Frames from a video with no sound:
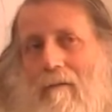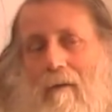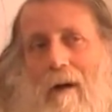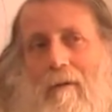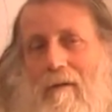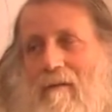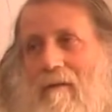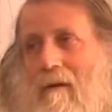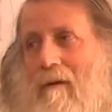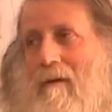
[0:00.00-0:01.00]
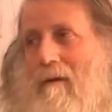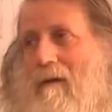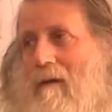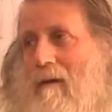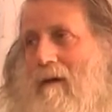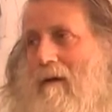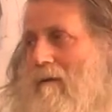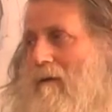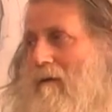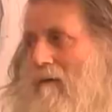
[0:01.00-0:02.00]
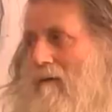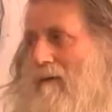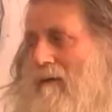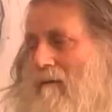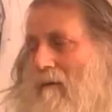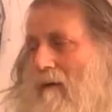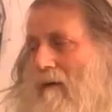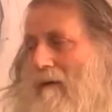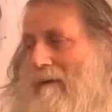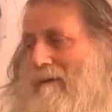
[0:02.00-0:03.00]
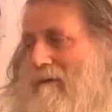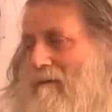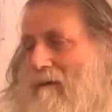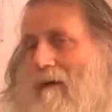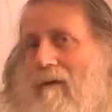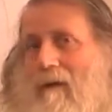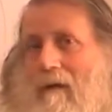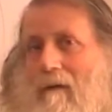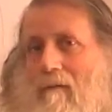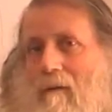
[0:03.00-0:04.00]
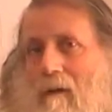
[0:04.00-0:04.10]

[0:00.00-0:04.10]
Robert Son in the early 70s when